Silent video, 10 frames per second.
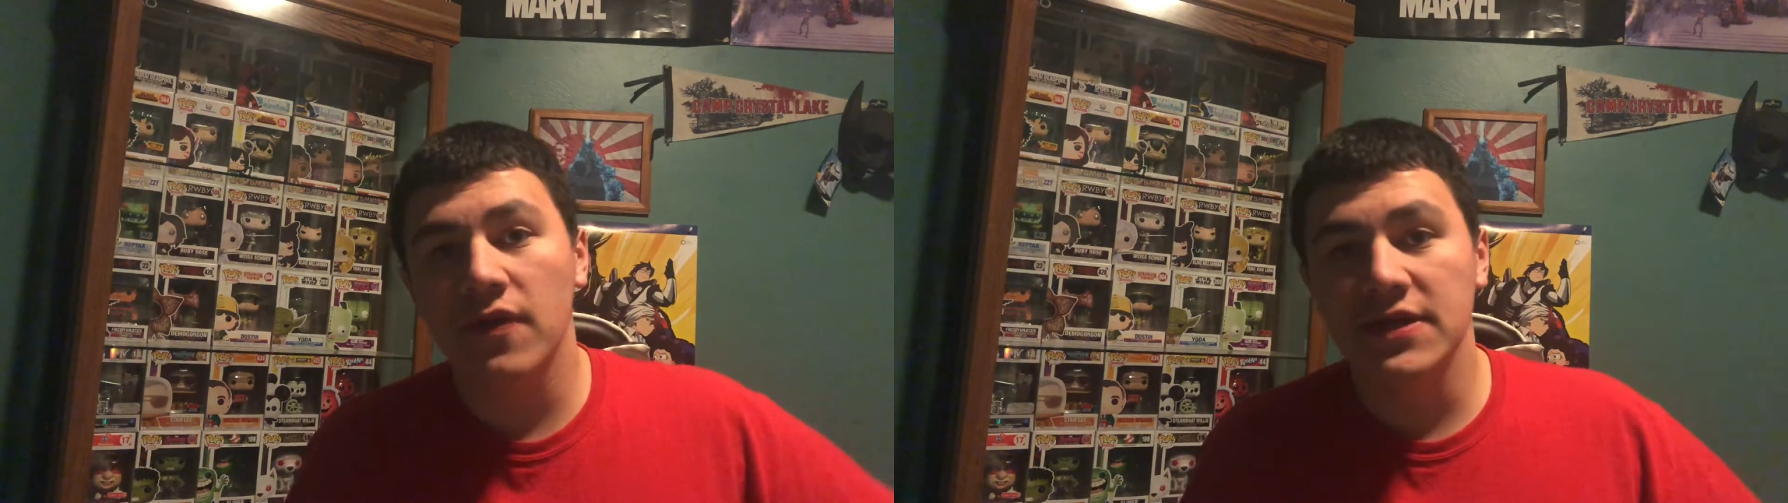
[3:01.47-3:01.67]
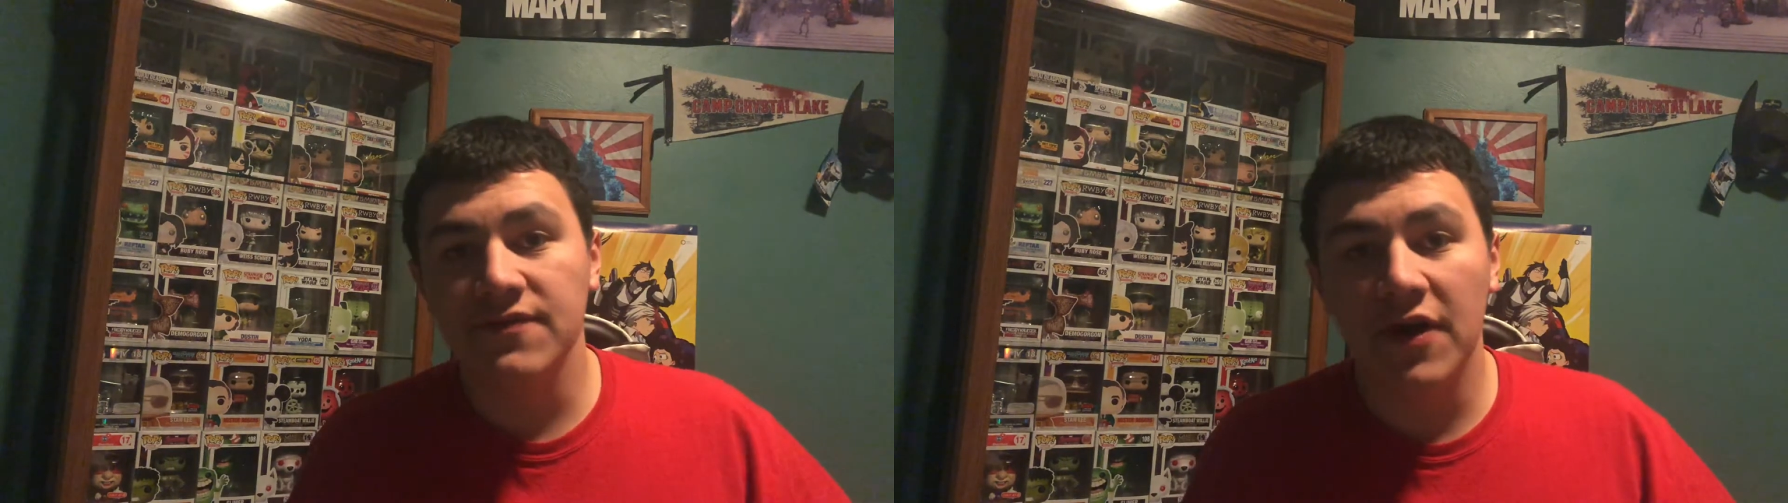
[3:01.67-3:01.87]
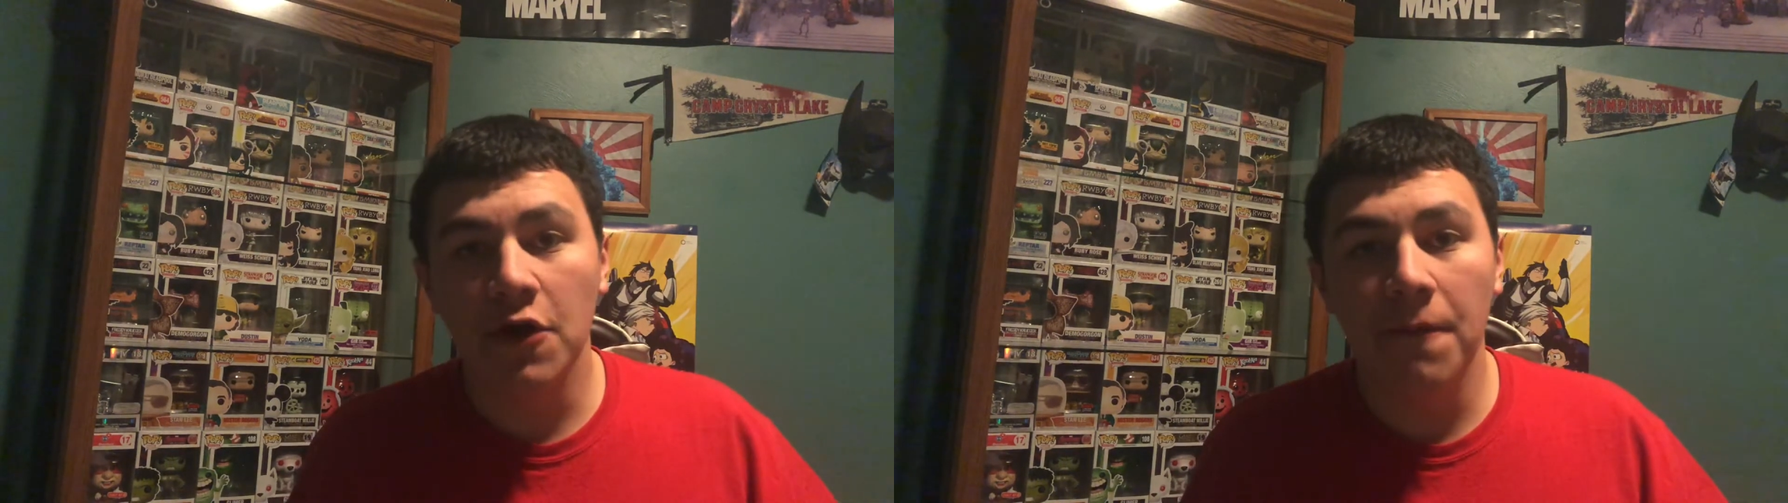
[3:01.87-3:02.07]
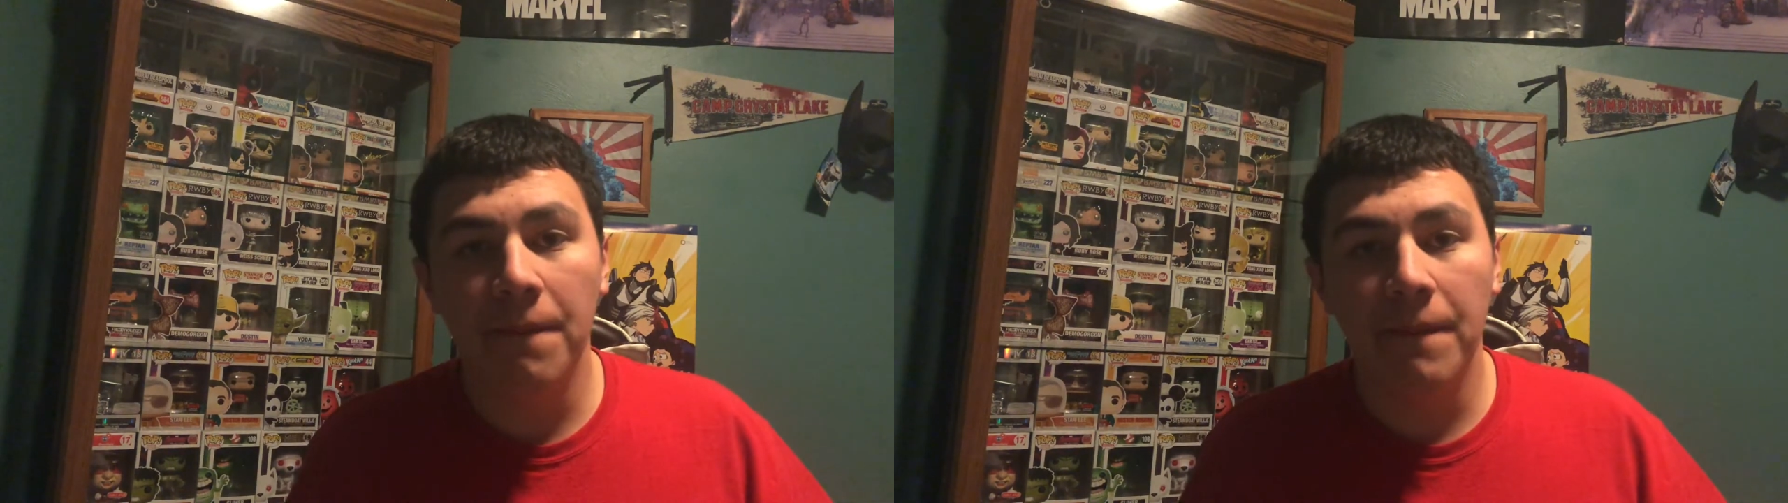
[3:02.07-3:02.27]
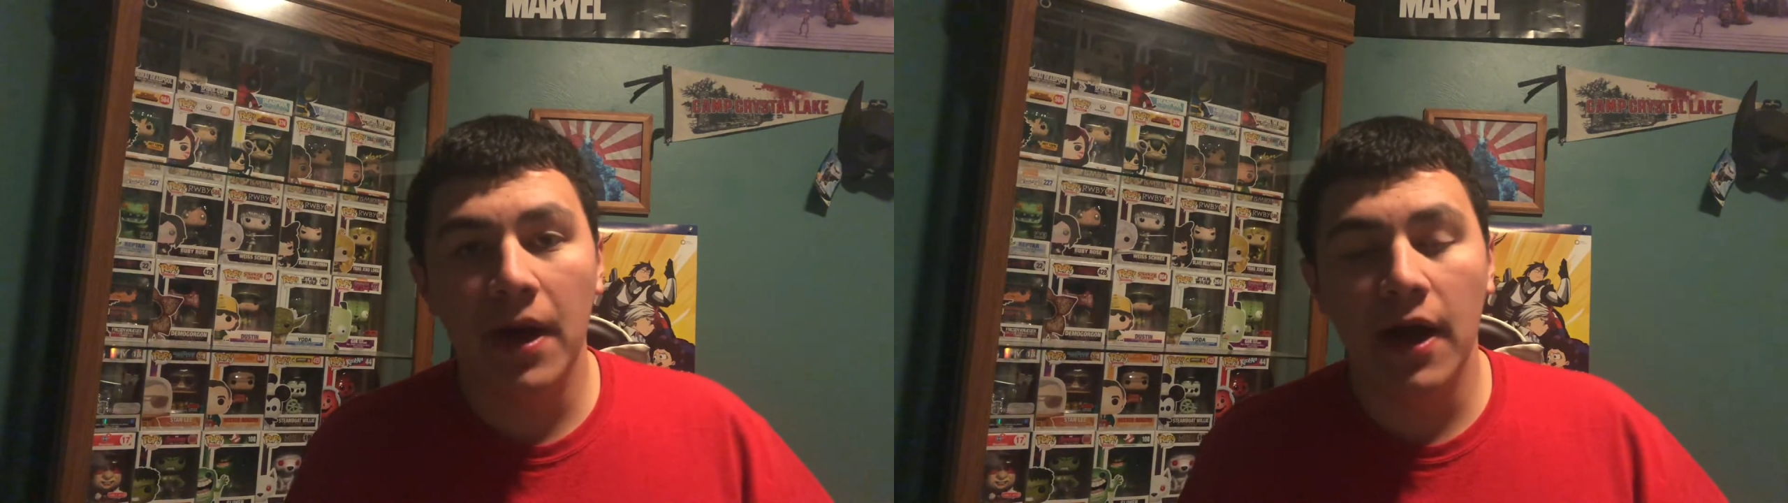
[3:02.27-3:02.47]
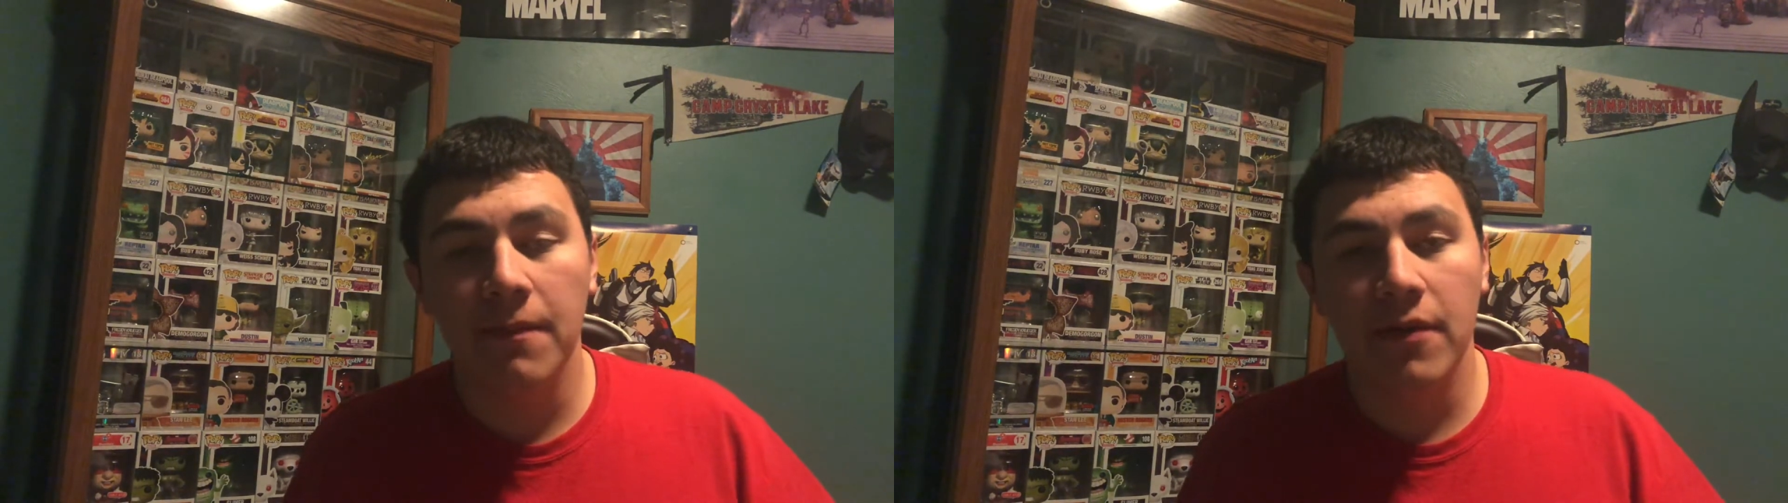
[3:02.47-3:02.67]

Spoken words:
this Funko Pop,